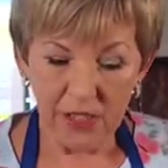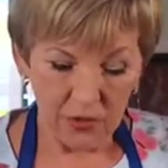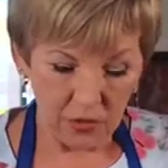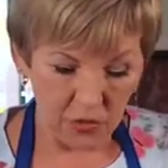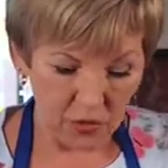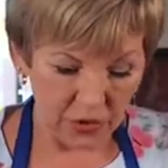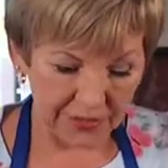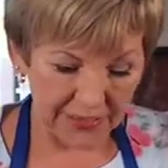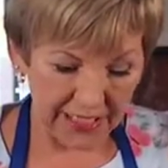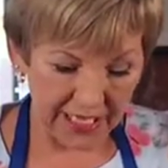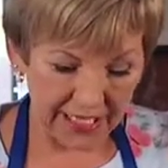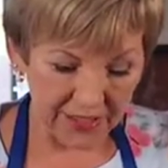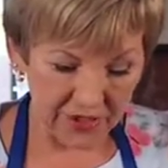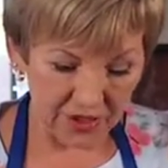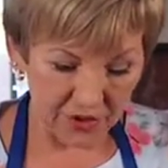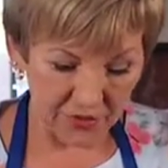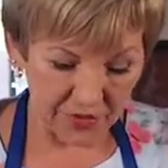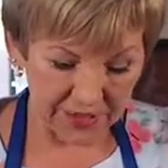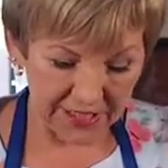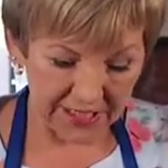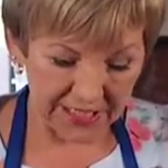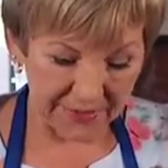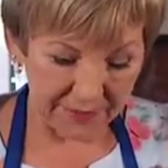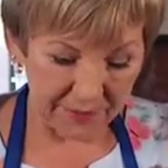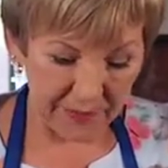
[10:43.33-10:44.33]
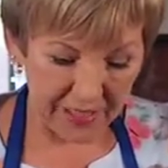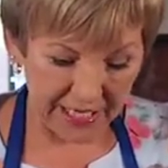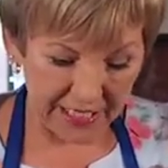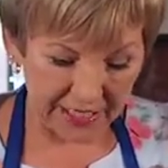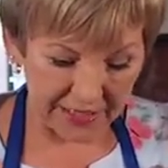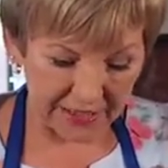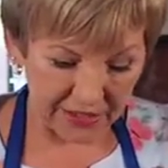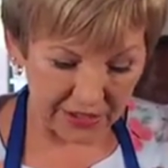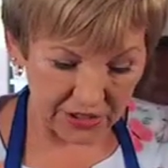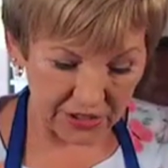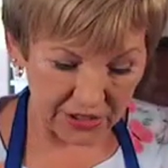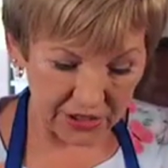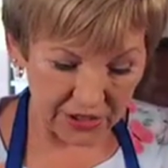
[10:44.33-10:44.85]
because they do a
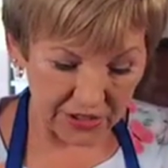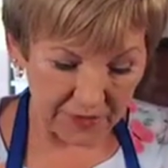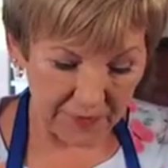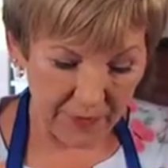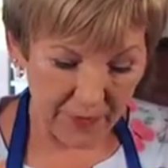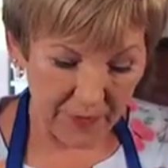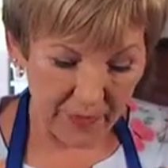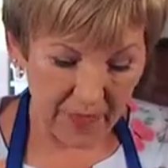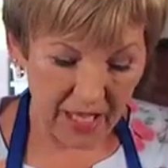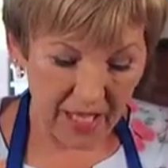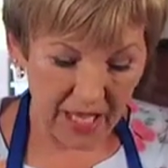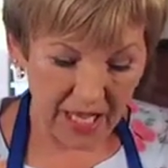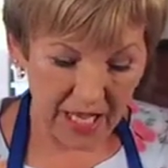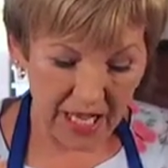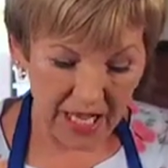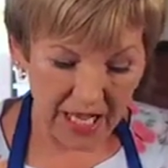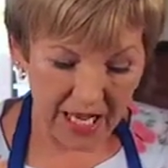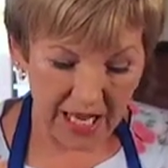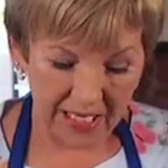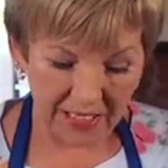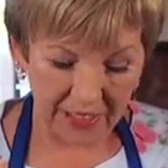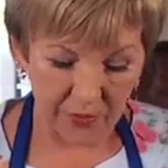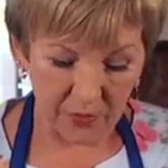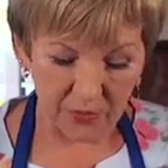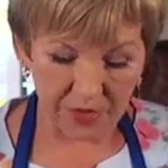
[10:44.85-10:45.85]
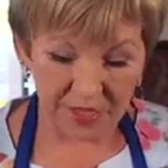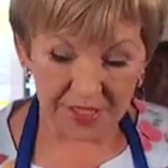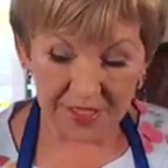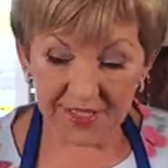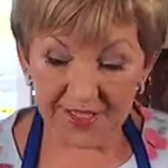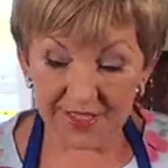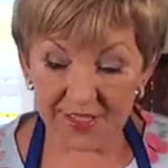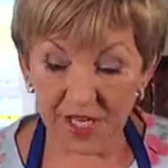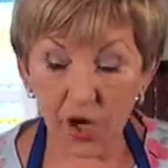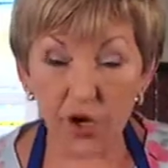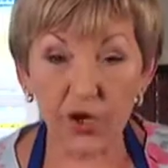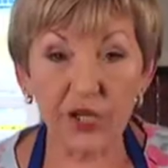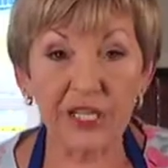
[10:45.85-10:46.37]
sponge, and it would
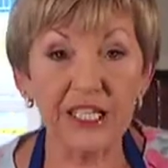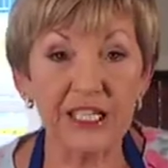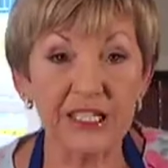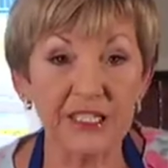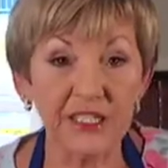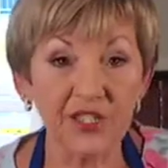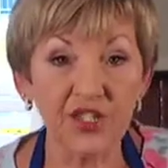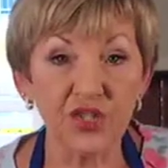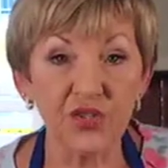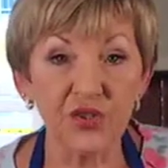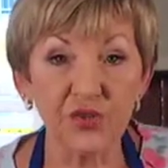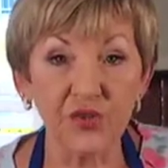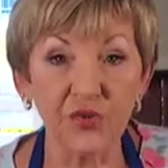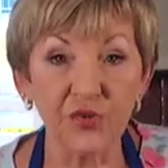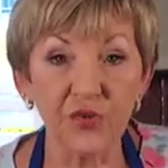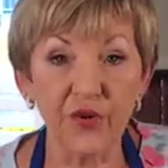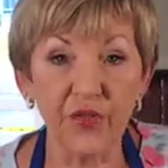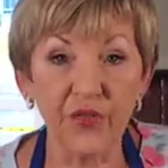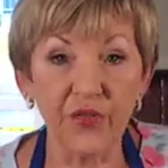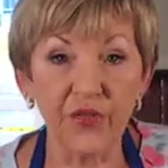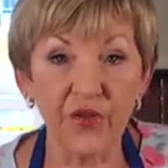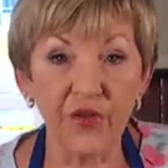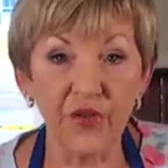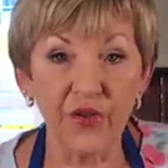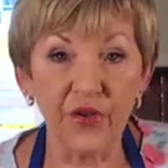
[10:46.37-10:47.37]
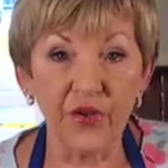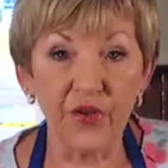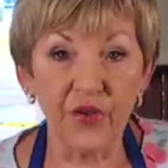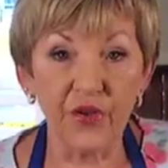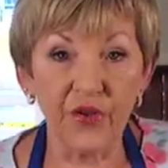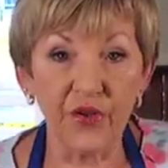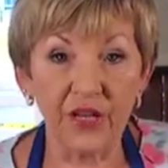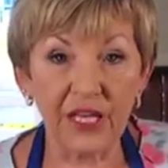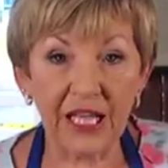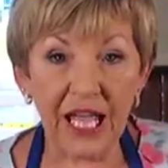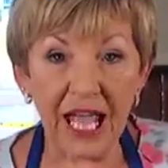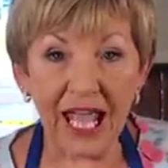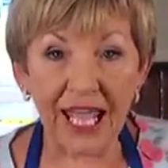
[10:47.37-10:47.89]
soak into
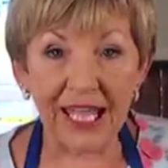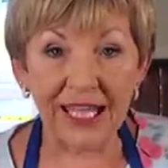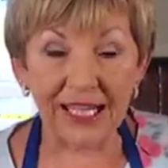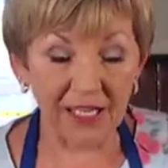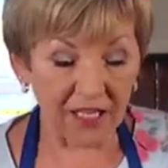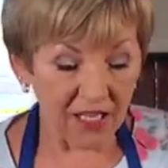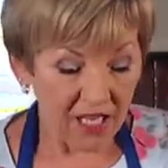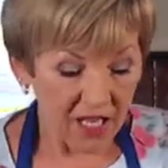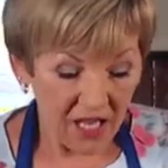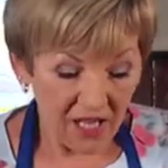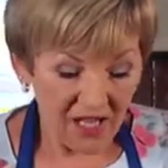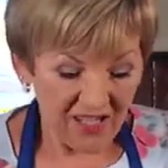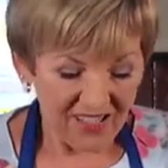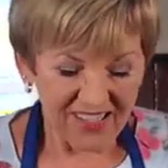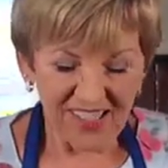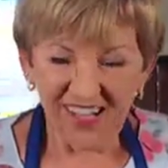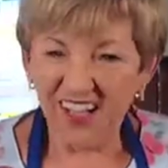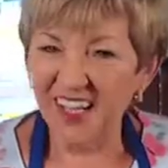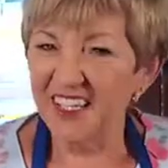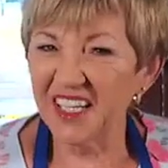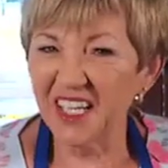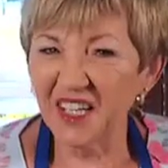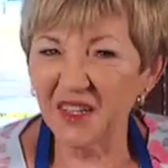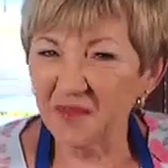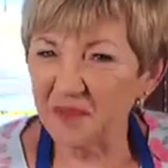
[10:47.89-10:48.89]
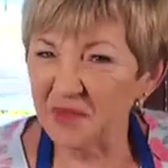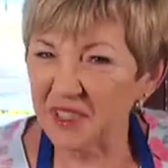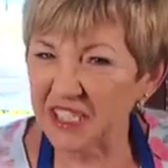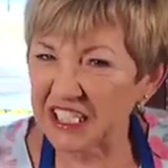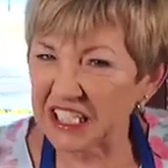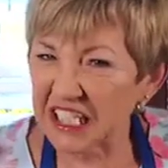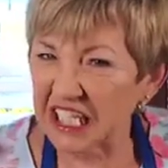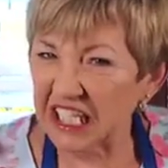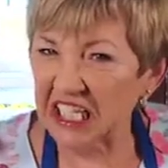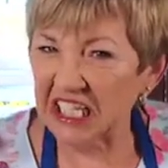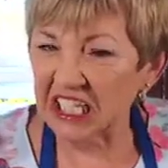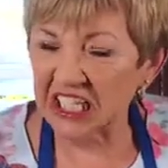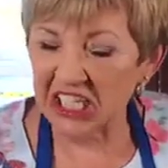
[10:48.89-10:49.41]
the cake. I don't
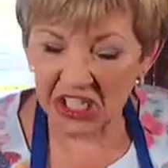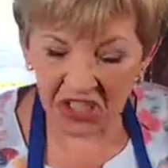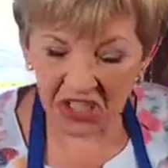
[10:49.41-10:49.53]
particularly